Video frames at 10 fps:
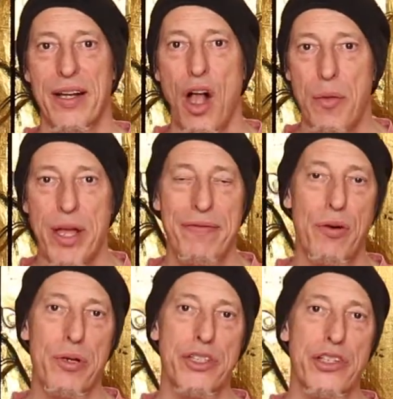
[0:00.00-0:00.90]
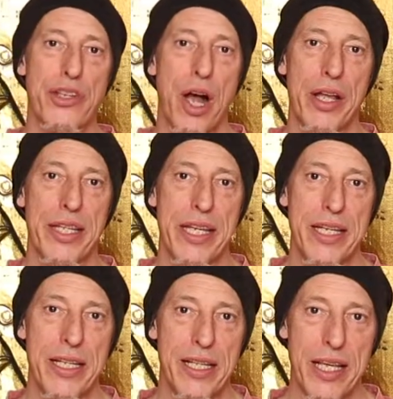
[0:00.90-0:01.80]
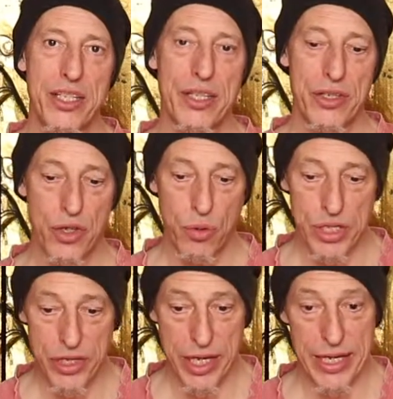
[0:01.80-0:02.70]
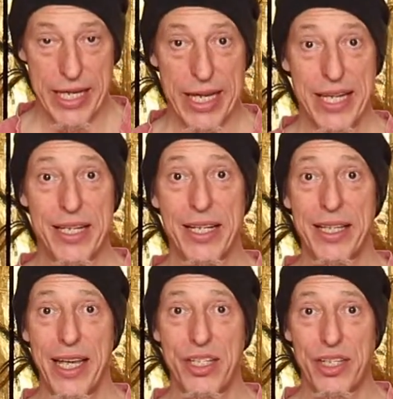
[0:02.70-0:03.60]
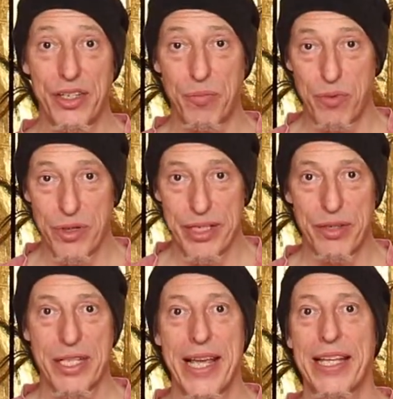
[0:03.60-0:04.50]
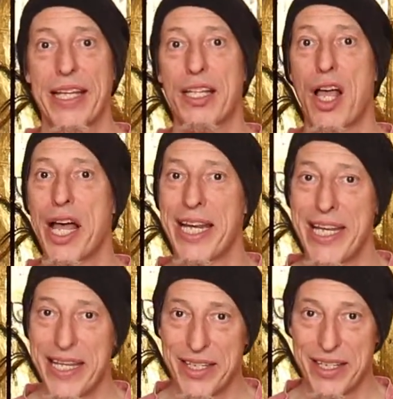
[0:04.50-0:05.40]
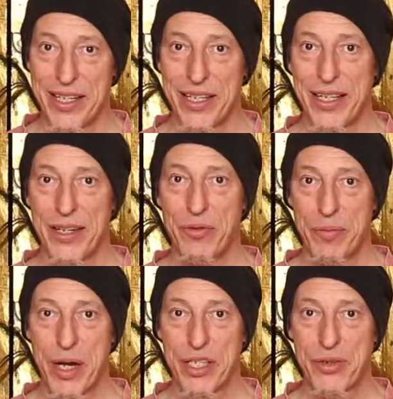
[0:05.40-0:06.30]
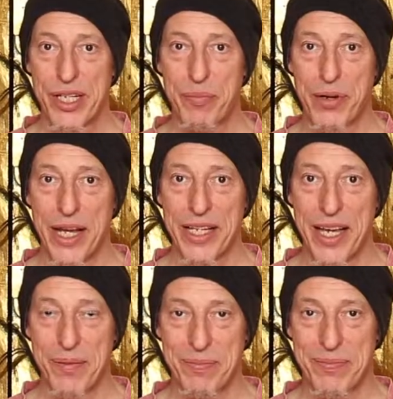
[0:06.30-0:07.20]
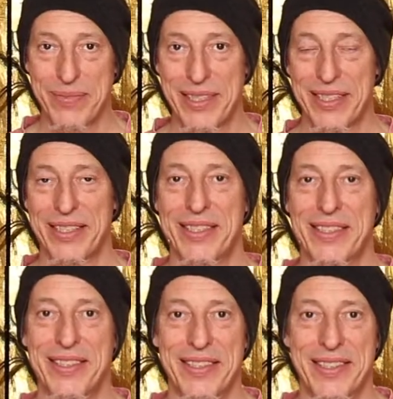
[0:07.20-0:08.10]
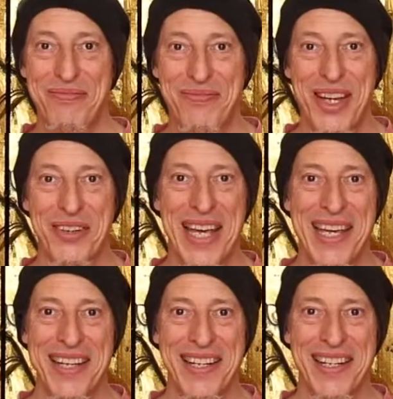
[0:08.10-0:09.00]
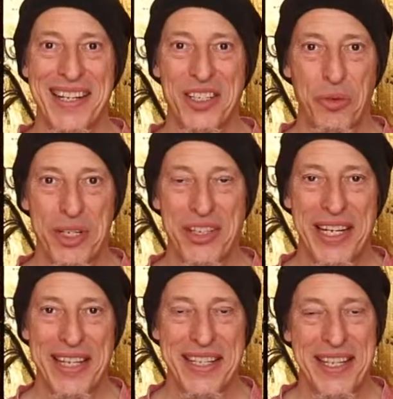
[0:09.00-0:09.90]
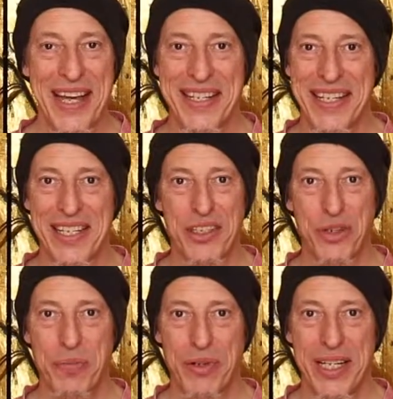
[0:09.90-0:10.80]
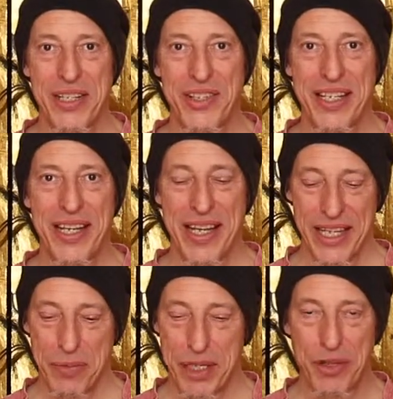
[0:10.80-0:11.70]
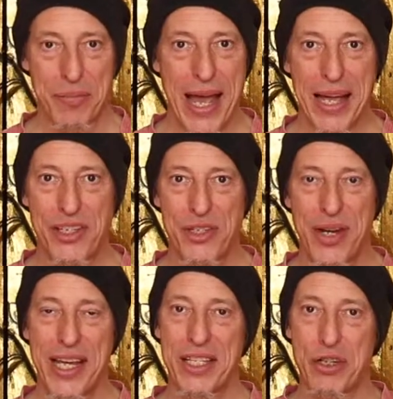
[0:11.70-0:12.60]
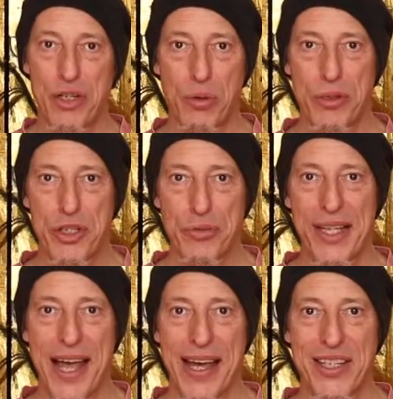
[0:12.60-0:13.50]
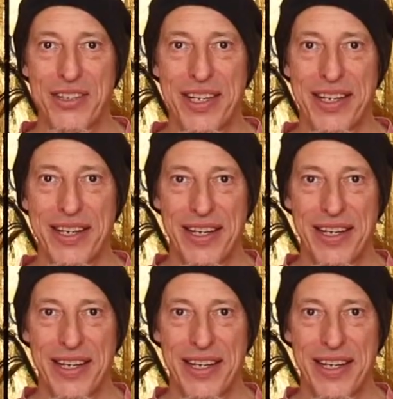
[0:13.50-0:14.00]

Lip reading: All my focus is on the inhalation. So it's an inhalation. You're taking a lot in with Bhastrika Pranayama. Okay? So once again, the technique, super easy. Keeping your back straight, your shoulders relaxed,